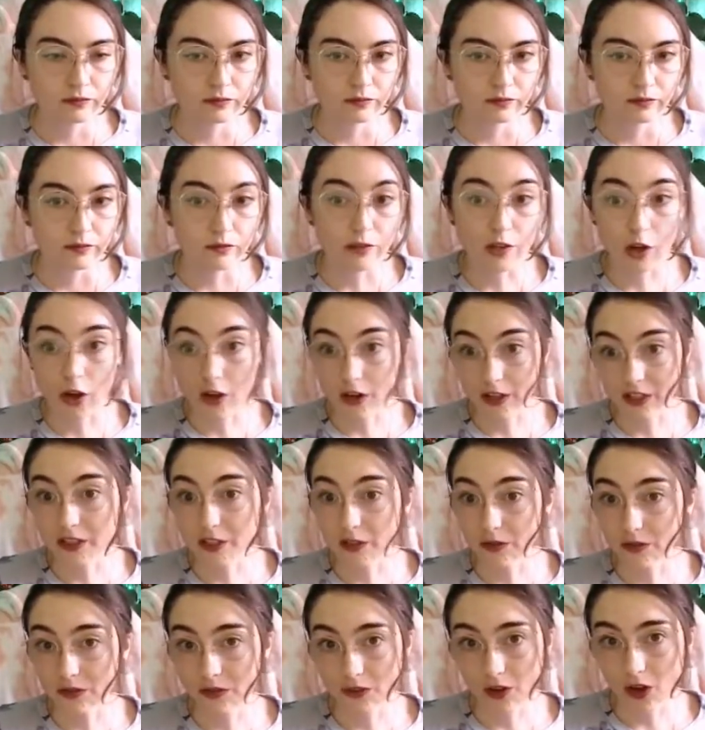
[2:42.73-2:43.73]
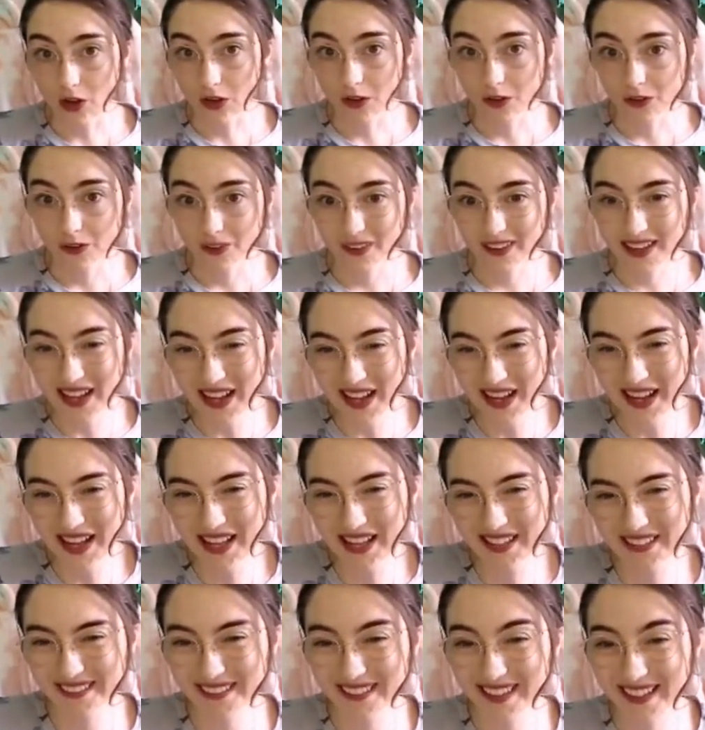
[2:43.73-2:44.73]
not in the fall
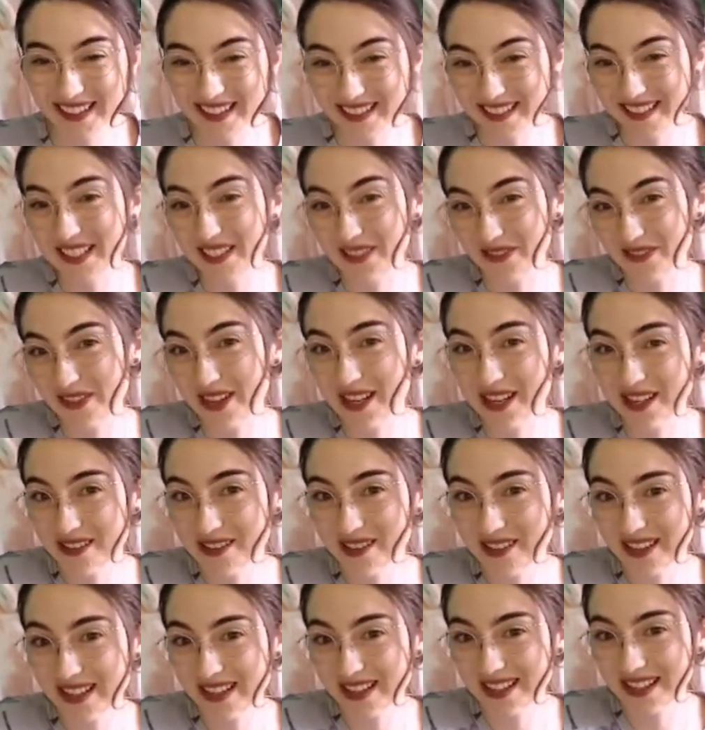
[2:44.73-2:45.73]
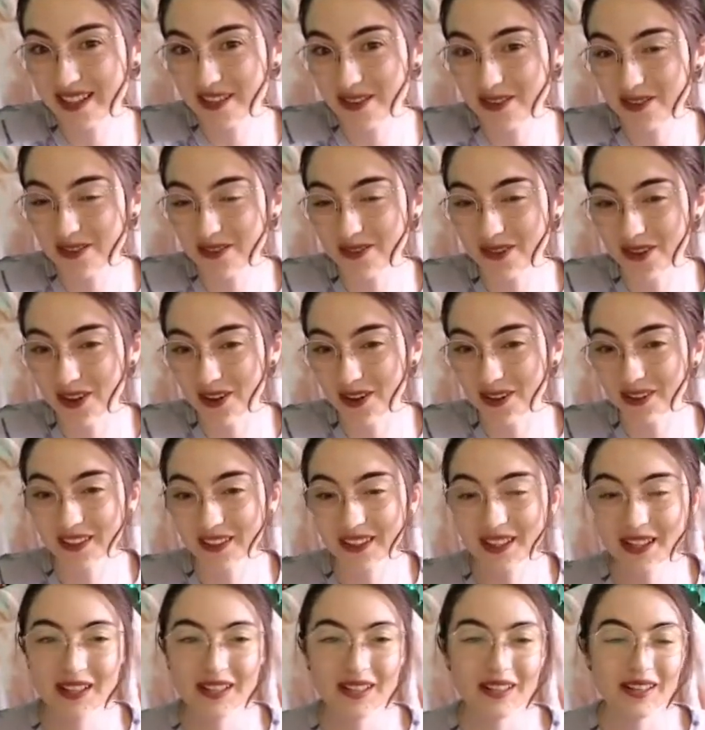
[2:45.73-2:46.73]
like this video is in the fall.
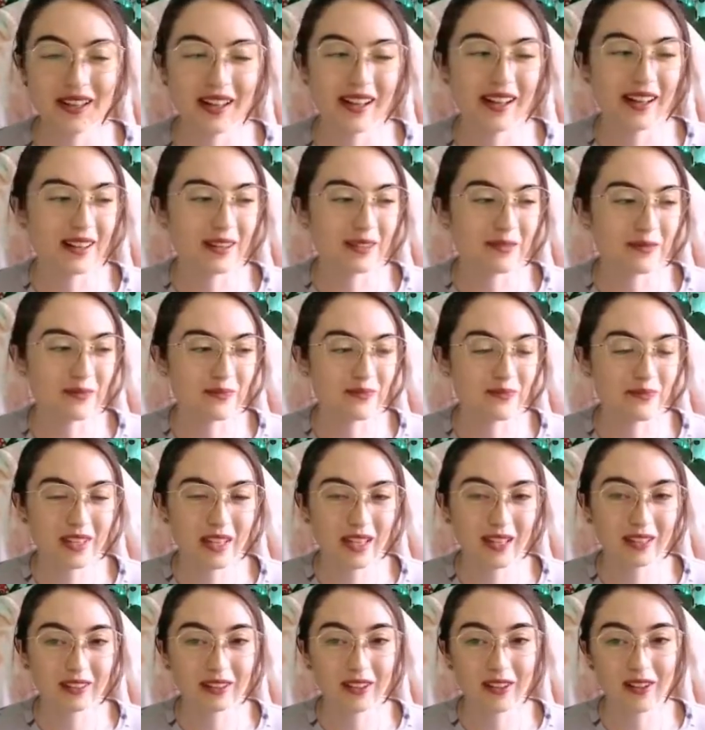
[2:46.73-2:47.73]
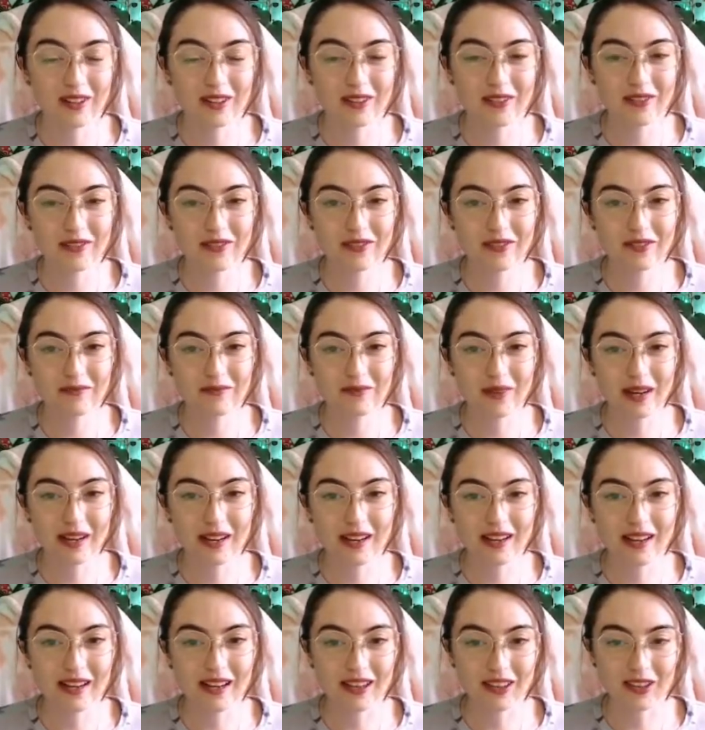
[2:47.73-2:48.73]
A lot of
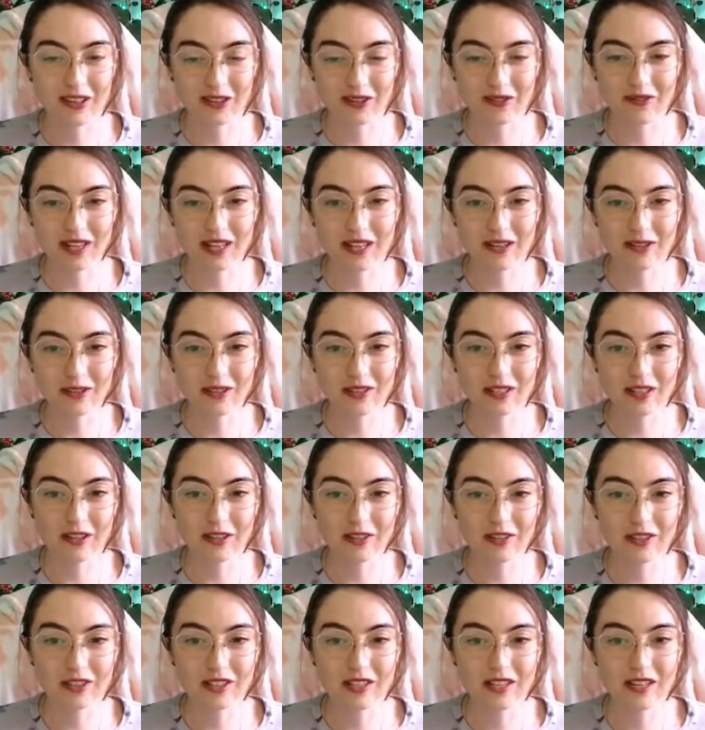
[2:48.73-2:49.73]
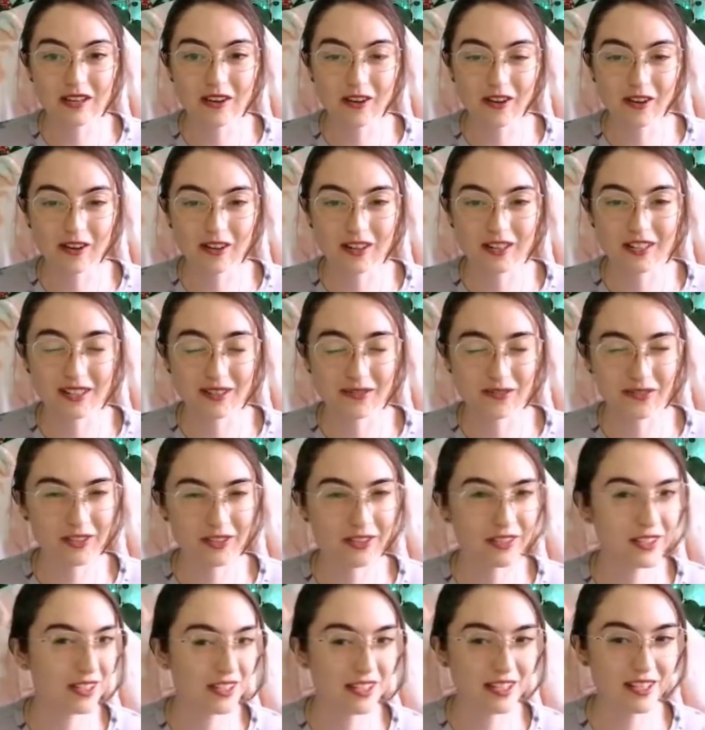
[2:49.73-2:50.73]
my other videos that you'll see are in
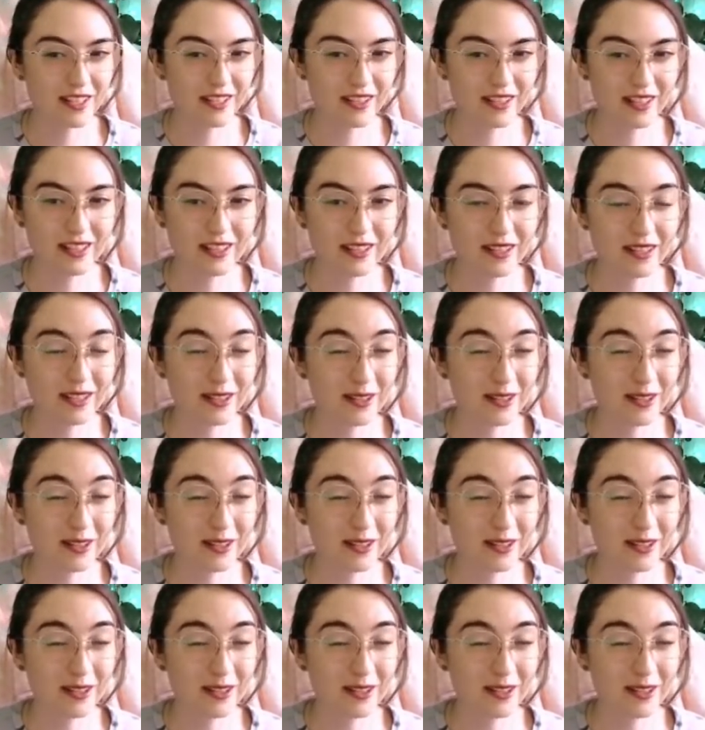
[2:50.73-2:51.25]
different seasons.